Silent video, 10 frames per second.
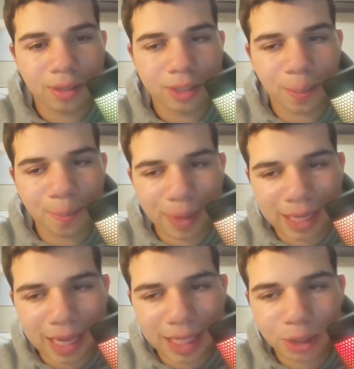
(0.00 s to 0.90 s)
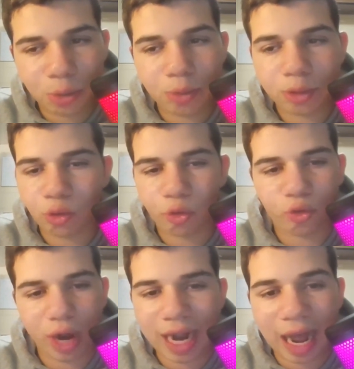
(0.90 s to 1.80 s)
Dominguez, who was
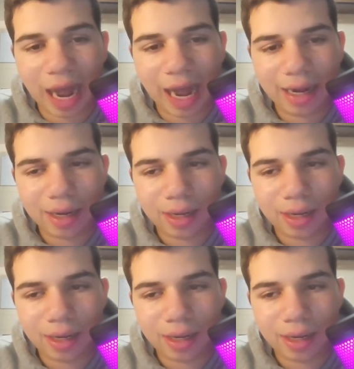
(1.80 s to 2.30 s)
red hot